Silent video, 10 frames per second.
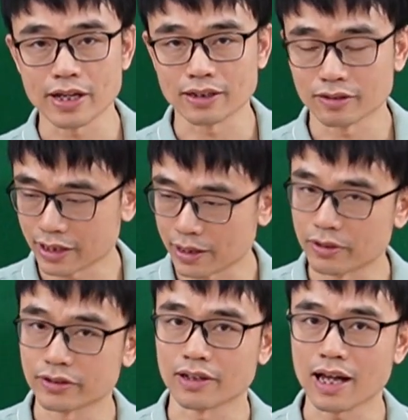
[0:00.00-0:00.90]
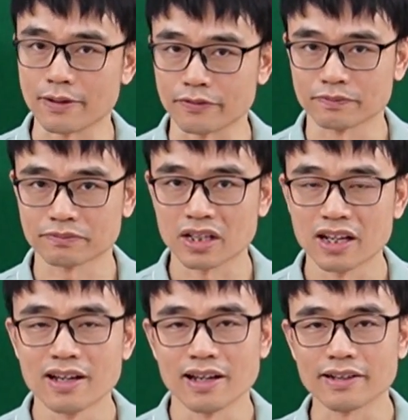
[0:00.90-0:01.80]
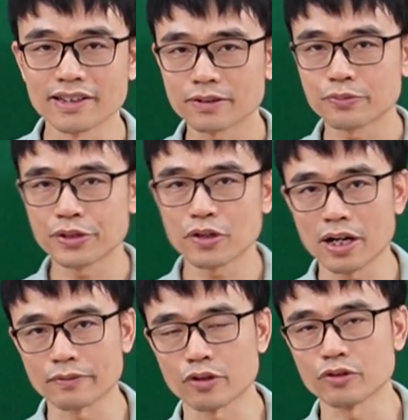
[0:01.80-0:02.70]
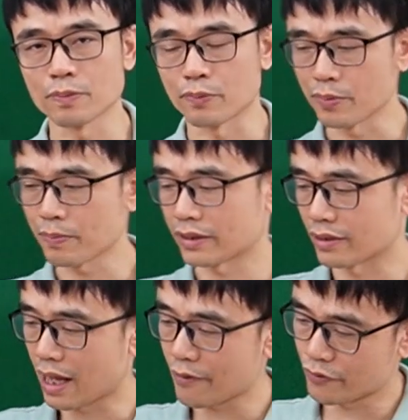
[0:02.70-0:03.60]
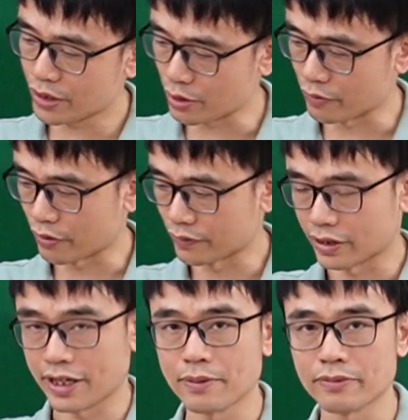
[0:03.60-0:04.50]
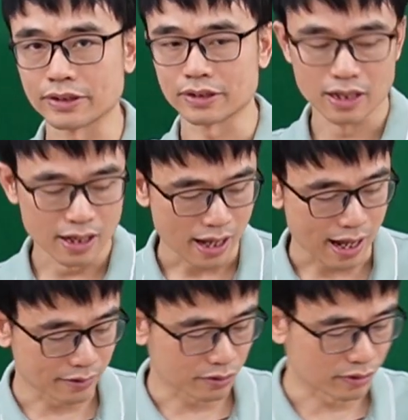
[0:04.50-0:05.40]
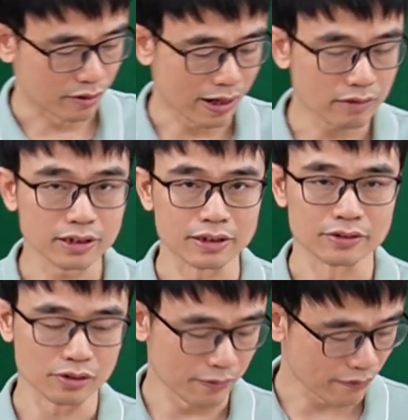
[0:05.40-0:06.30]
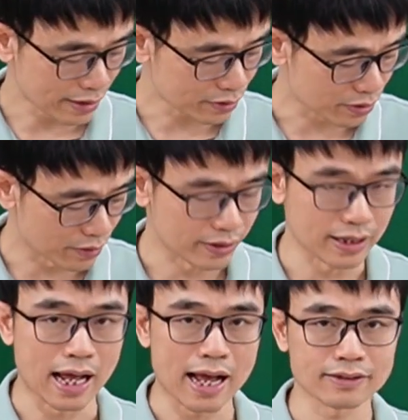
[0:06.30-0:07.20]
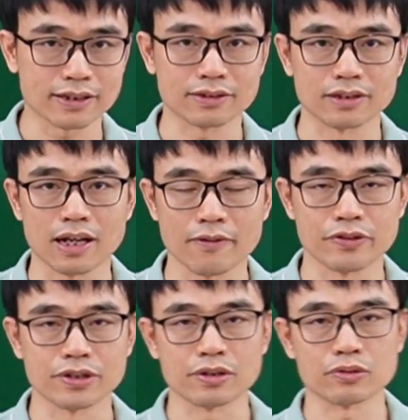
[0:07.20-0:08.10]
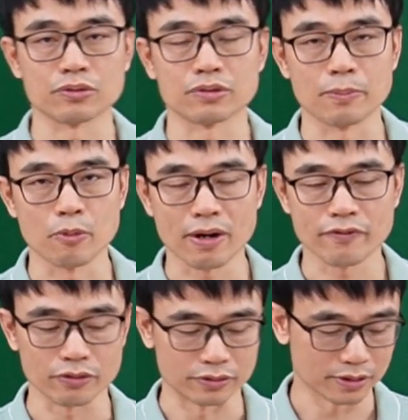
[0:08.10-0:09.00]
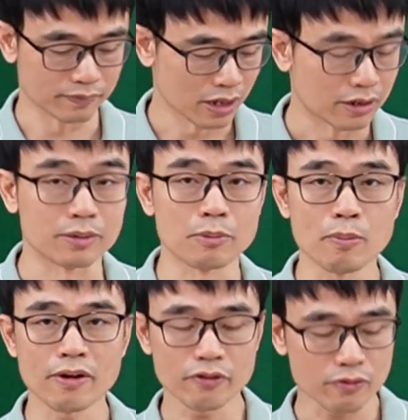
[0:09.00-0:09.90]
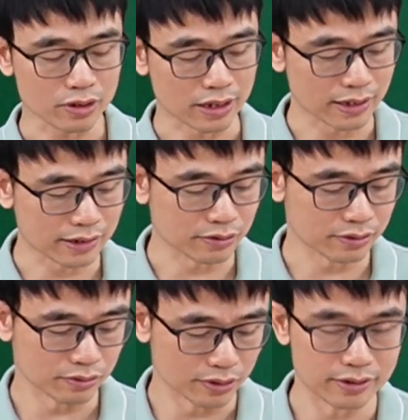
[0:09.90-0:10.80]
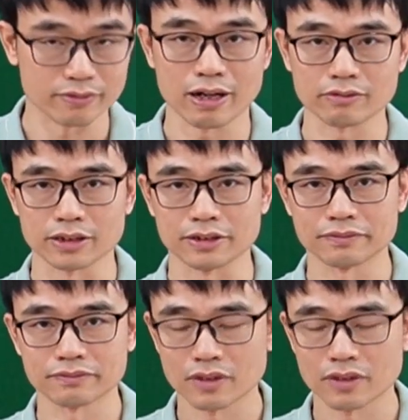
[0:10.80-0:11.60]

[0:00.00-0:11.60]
via another camera's live. In this video, I'm going to bring back the live video from the cameras and to the router, so eventually we can access the live video through the mobile phone. The mobile phone will connect into this router.